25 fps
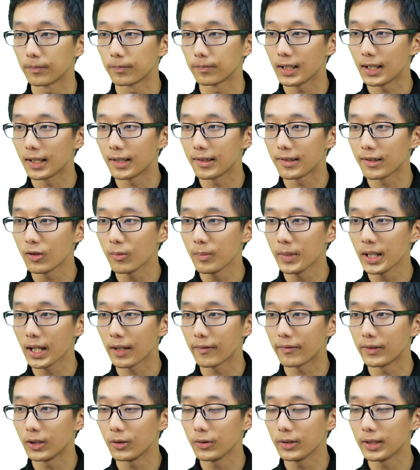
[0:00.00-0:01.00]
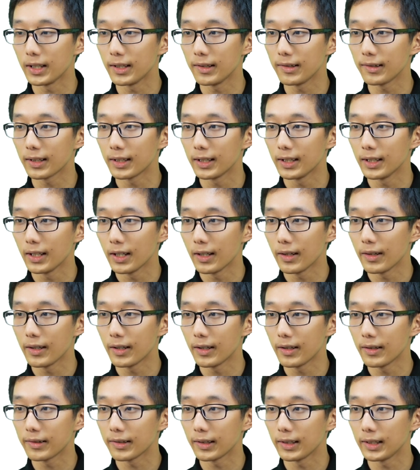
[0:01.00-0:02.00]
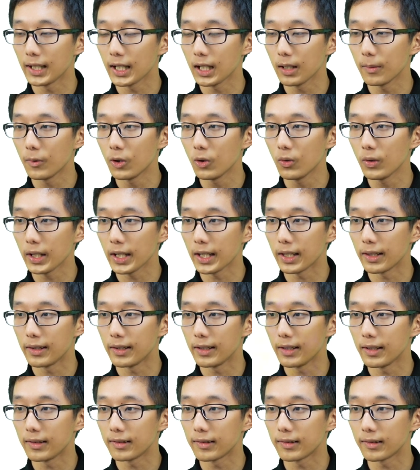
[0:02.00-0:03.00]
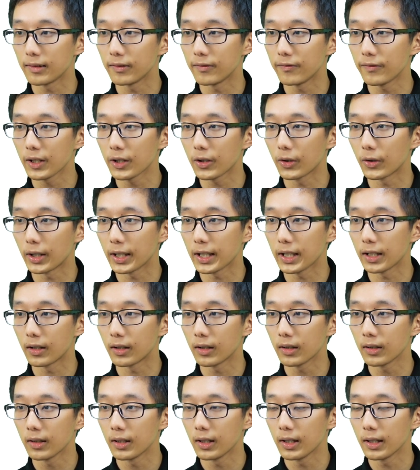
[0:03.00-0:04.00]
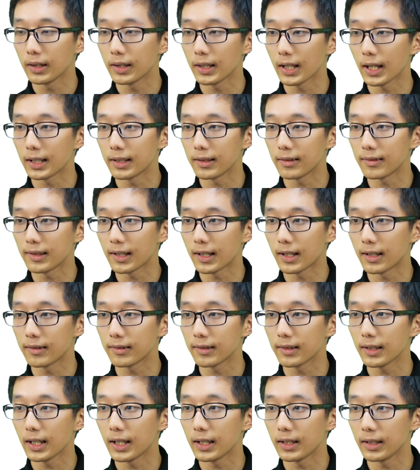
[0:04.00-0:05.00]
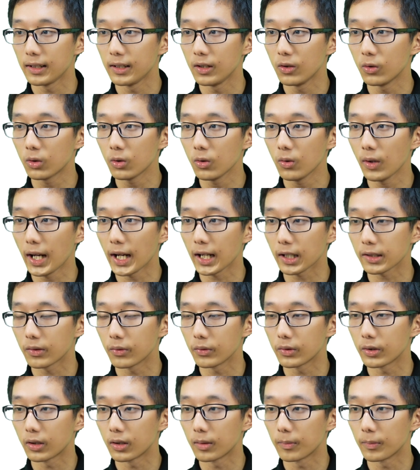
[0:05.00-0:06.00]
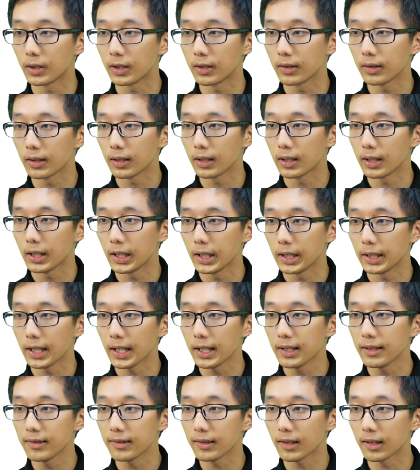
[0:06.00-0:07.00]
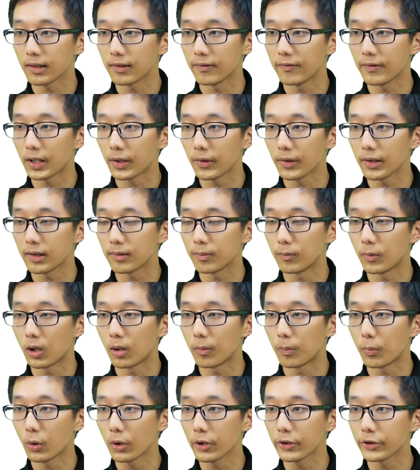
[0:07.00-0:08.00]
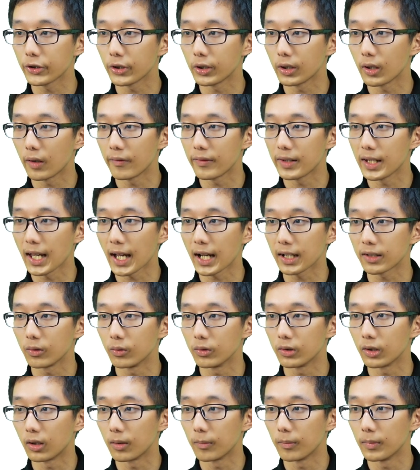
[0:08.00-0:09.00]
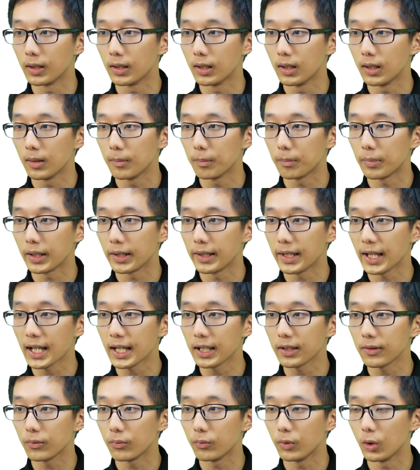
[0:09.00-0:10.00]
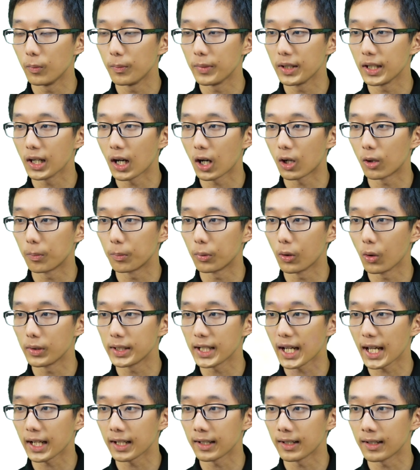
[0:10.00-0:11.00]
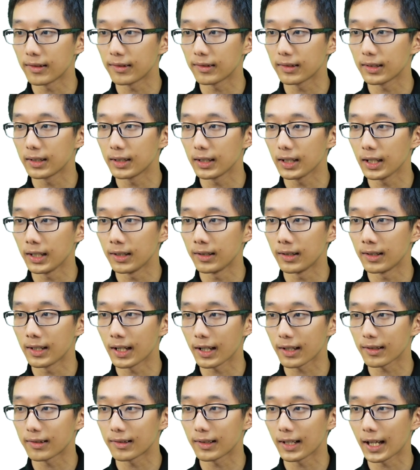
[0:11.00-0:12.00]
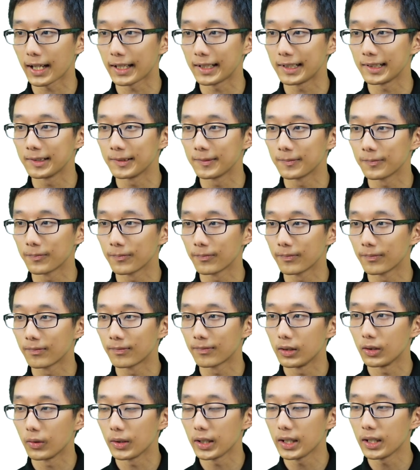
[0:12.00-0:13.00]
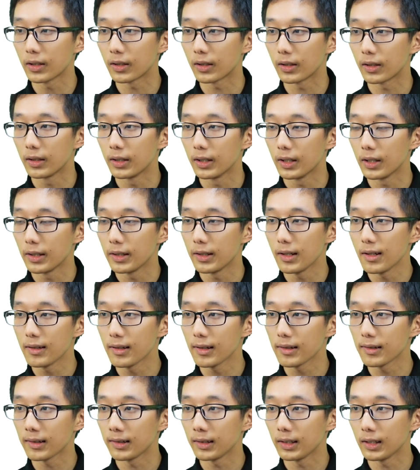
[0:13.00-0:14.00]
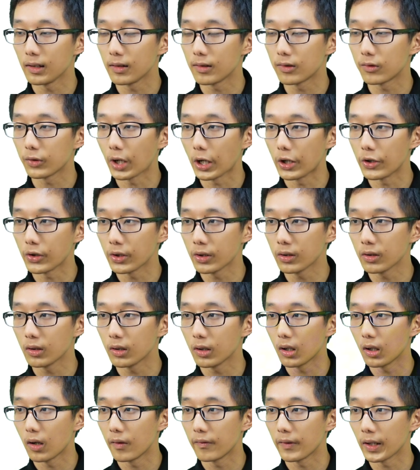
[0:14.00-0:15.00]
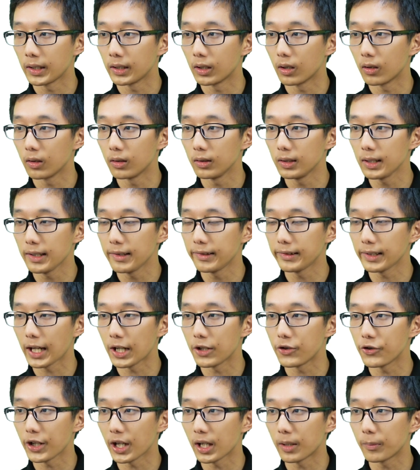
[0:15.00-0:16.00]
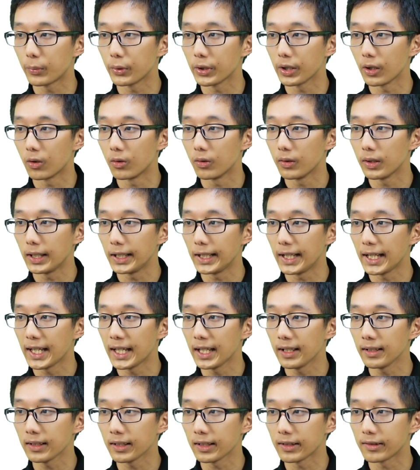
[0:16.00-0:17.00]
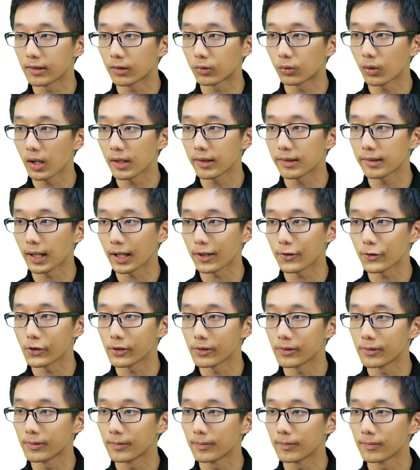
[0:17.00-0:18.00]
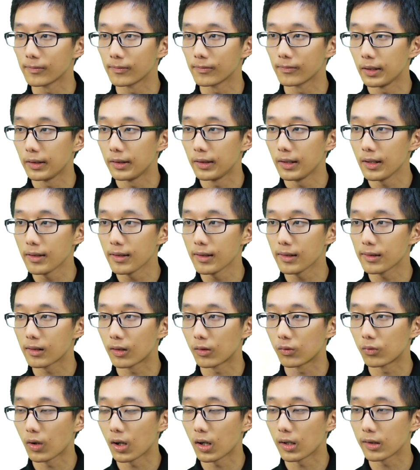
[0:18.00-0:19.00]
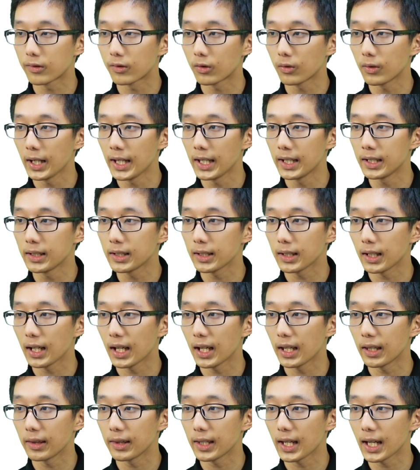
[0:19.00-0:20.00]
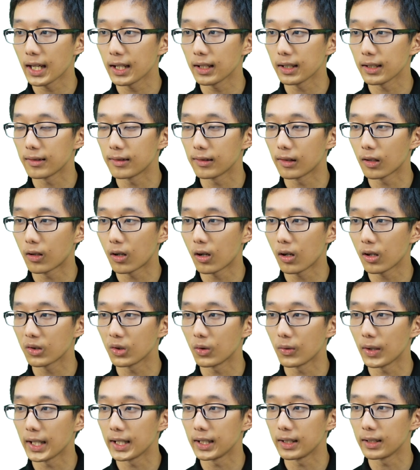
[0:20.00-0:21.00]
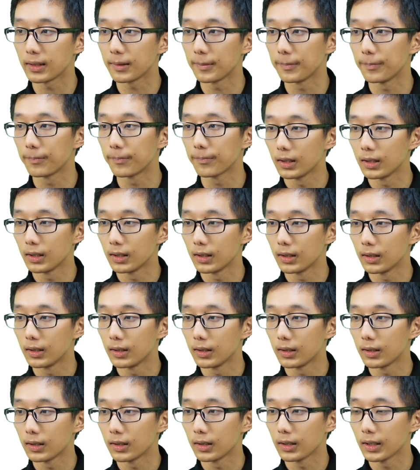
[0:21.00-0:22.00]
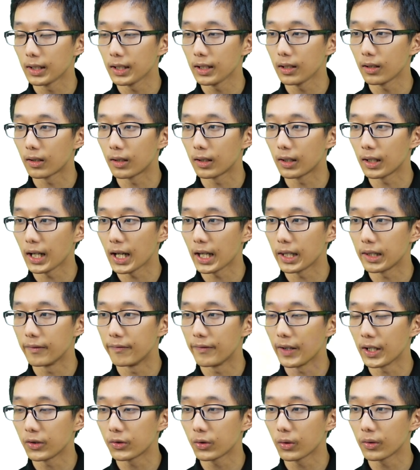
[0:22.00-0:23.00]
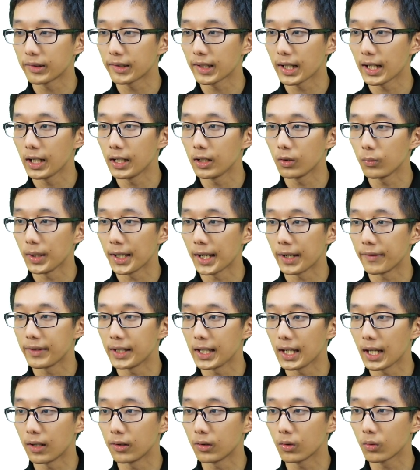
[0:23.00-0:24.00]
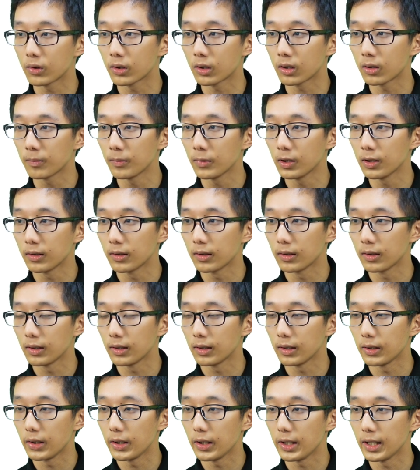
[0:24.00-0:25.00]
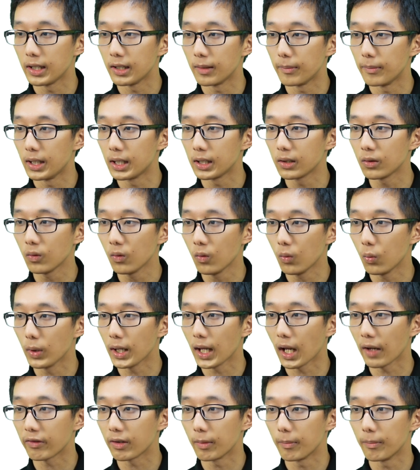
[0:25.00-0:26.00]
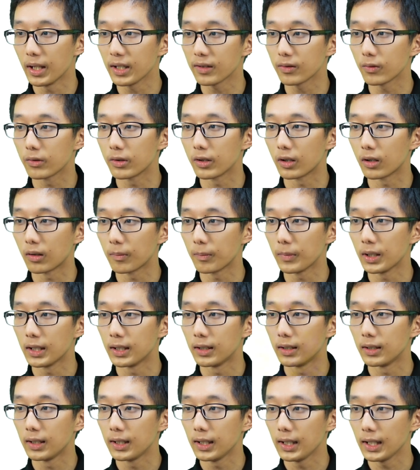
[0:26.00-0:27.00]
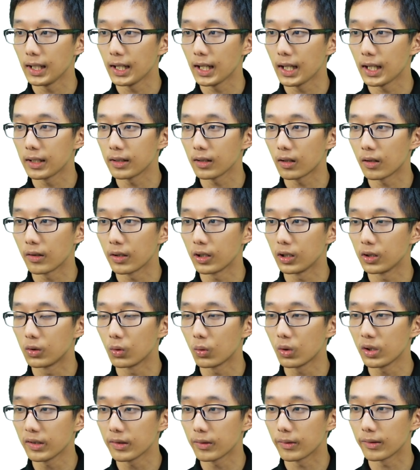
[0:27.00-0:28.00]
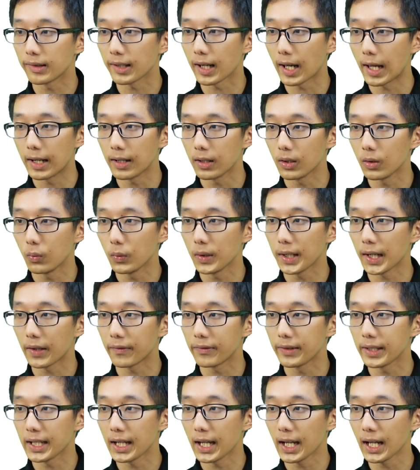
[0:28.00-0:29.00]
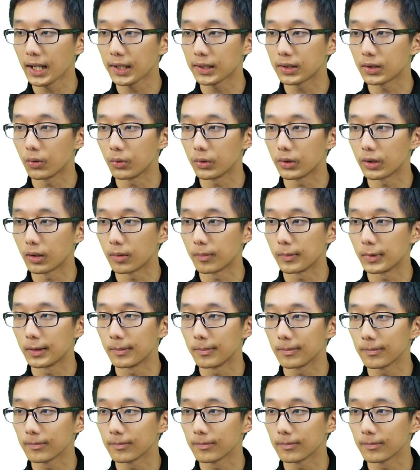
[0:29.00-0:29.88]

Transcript: As you may have noticed, there is a label in this figure here that says neuroectoderm. That is a very small portion of the ectoderm, but that will be our protagonist in the next slide. So here, this is an illustration of an early stage embryo and its cross-section. This is the rostral end, and that is the caudal end. Here, at the ventral side, we have the endoderm. In the middle, we have the mesoderm. And on the dorsal side, we have the ectoderm.